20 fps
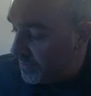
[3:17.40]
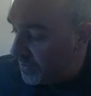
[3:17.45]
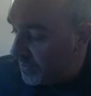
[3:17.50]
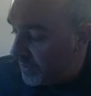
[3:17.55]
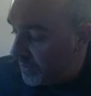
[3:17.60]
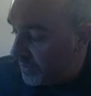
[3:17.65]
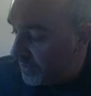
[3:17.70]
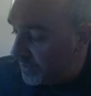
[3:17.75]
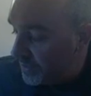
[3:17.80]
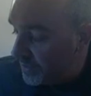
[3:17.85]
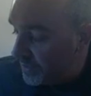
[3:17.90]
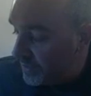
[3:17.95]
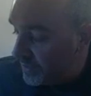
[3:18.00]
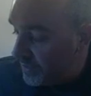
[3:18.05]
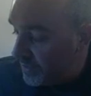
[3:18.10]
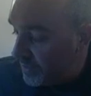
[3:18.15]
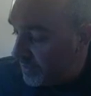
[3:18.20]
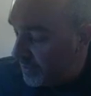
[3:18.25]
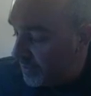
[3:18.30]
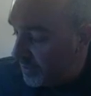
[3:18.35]
like to
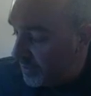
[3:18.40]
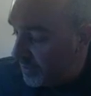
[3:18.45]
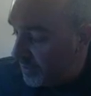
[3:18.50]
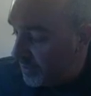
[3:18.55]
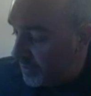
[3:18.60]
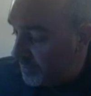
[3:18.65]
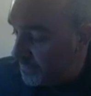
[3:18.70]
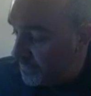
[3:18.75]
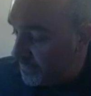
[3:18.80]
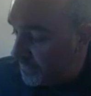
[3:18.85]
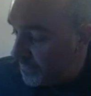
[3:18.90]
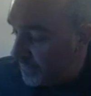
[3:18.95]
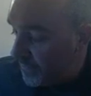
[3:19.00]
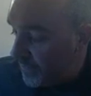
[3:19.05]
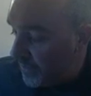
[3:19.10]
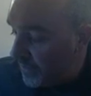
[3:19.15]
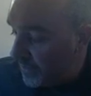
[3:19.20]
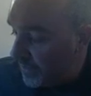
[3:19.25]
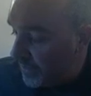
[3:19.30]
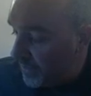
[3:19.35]
here.
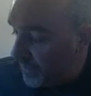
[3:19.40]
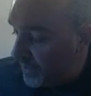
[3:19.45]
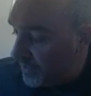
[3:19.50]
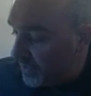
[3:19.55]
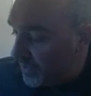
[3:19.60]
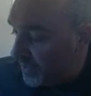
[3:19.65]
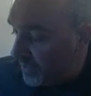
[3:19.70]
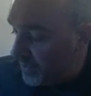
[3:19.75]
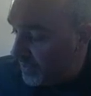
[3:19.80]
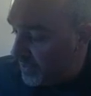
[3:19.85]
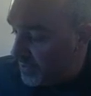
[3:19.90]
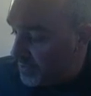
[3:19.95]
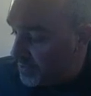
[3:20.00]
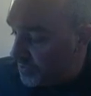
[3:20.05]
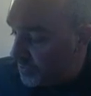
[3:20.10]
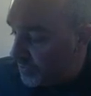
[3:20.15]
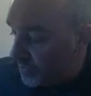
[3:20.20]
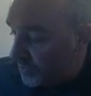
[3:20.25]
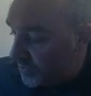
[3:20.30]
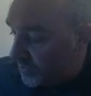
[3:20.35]
And then this
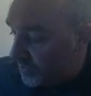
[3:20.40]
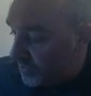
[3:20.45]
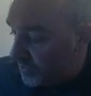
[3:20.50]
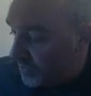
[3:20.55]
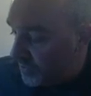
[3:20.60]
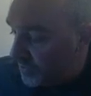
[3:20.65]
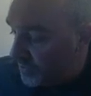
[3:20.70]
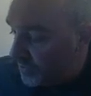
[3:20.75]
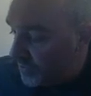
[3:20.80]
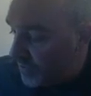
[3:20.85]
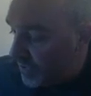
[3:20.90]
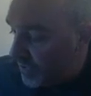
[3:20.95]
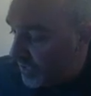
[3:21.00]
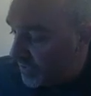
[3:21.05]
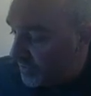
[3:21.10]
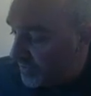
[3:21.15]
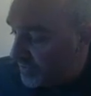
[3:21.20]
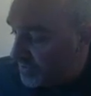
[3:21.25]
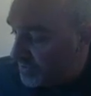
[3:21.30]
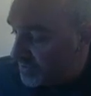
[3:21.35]
will do kind
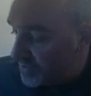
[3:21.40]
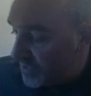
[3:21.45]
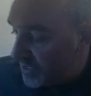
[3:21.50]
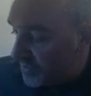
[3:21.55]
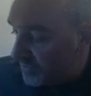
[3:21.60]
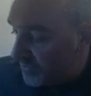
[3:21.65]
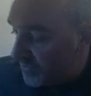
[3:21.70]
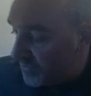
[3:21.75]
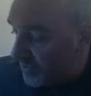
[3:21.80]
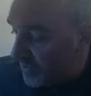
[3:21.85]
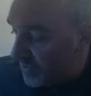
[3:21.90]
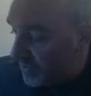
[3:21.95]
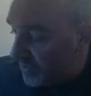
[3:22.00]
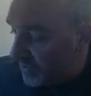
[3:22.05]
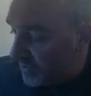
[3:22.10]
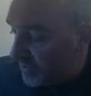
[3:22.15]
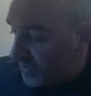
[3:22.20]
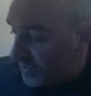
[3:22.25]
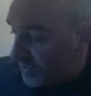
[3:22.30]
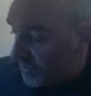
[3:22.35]
of the same thing,
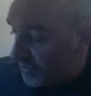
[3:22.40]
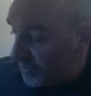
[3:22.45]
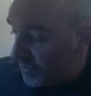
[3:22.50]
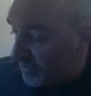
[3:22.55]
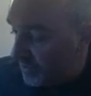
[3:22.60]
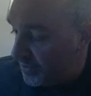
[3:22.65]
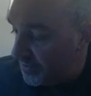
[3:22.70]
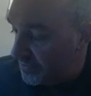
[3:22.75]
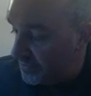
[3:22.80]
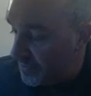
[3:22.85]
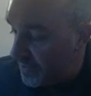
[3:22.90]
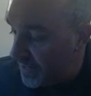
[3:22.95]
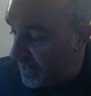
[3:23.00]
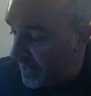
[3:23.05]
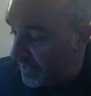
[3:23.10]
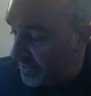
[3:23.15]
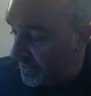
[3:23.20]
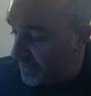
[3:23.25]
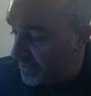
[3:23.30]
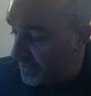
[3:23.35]
kind of curve
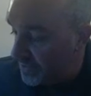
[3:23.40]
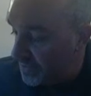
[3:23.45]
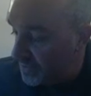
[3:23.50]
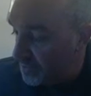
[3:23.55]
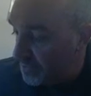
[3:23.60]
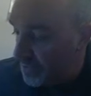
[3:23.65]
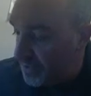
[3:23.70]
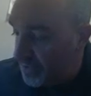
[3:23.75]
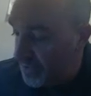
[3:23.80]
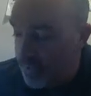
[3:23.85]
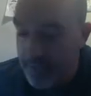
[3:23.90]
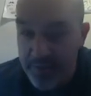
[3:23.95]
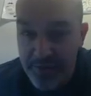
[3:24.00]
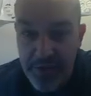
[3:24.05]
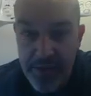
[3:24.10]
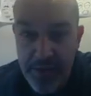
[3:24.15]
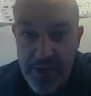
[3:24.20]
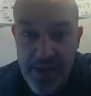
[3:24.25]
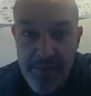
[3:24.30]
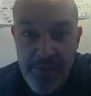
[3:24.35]
back in a little bit like
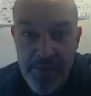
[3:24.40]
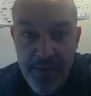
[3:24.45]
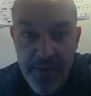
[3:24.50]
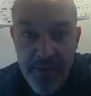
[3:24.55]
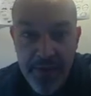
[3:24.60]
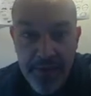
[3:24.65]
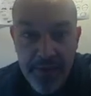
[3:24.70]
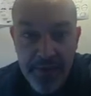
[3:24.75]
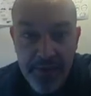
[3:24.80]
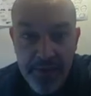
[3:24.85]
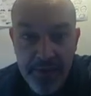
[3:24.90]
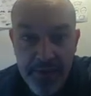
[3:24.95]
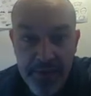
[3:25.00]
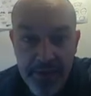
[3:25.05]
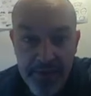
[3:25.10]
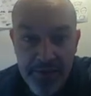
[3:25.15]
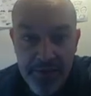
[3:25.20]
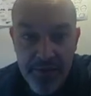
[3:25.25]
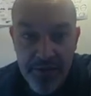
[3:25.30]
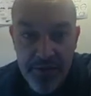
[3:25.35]
that. Okay,
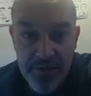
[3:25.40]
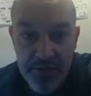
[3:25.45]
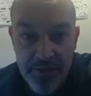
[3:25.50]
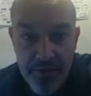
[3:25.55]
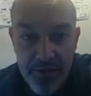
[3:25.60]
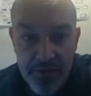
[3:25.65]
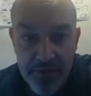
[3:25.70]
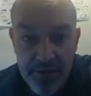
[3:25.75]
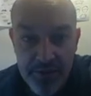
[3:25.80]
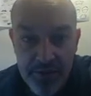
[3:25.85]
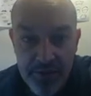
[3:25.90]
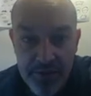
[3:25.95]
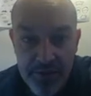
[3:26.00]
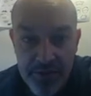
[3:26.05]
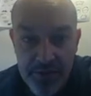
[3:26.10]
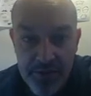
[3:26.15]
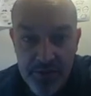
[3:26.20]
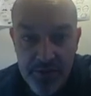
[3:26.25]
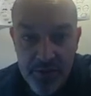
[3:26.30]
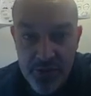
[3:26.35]
so there's our
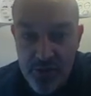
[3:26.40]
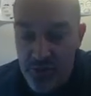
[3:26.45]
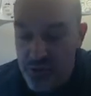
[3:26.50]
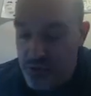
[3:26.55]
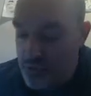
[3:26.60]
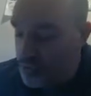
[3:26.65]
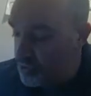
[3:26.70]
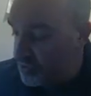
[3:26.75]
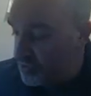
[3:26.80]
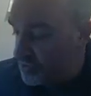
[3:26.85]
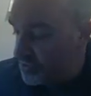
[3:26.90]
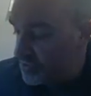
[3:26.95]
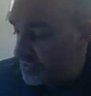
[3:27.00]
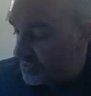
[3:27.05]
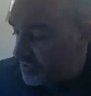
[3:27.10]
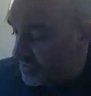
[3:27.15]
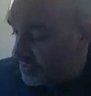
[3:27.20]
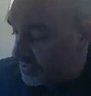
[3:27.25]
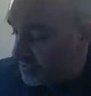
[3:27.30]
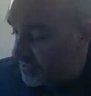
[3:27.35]
two shoes.
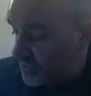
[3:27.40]
We